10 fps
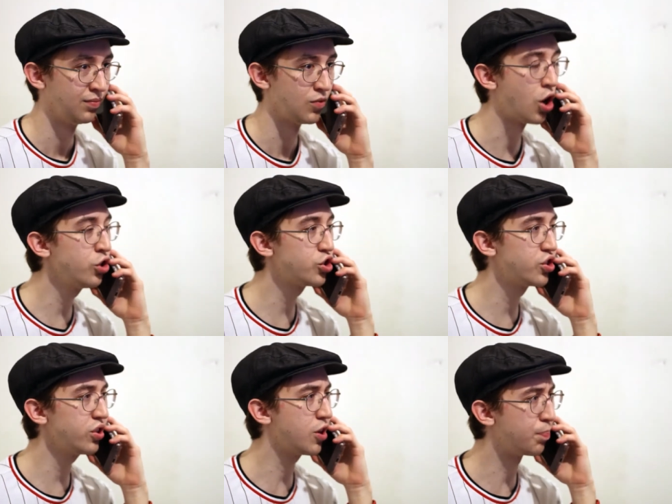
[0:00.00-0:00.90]

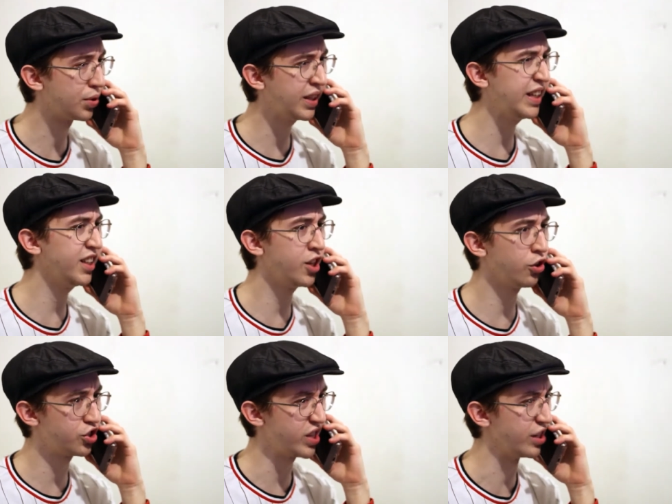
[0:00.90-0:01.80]
Understood, completely
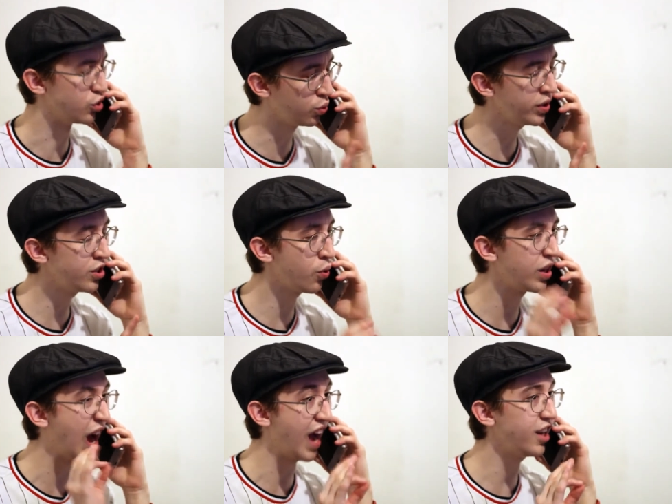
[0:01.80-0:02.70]
understand. Duly noted,
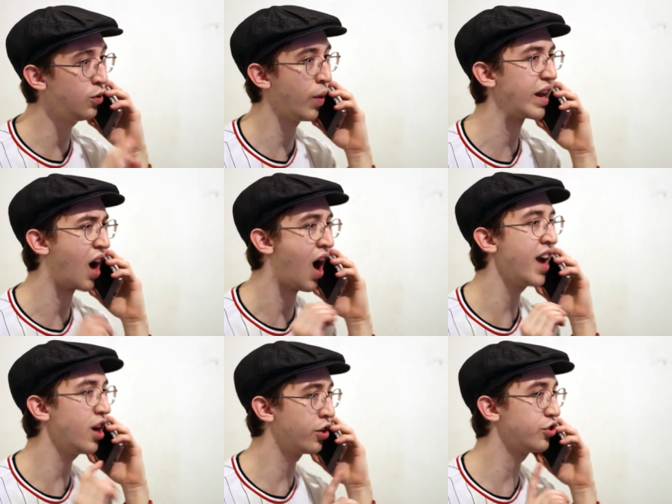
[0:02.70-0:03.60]
I can wait.
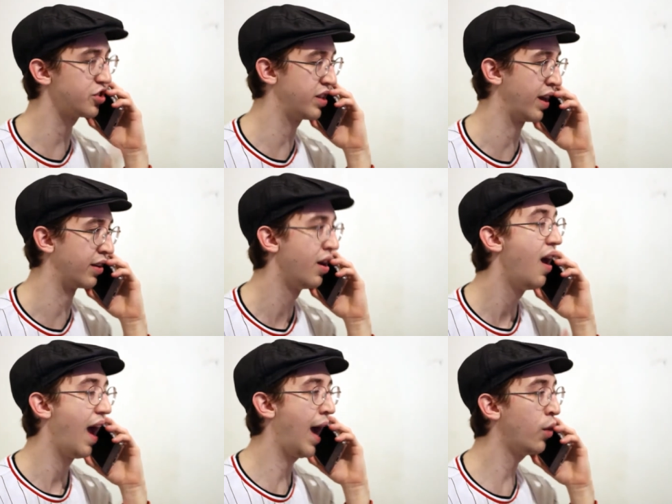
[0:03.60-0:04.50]
I understand
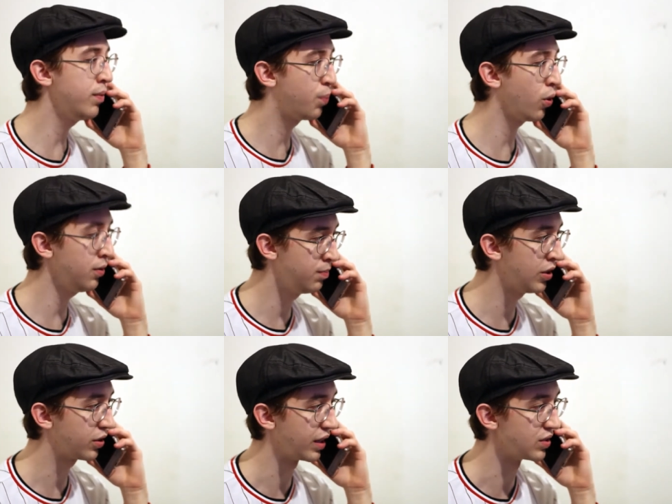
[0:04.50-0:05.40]
how important
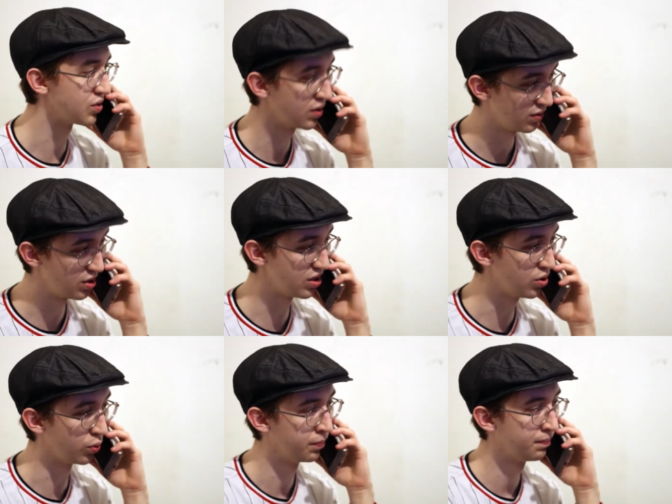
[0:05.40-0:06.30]
milk is to you.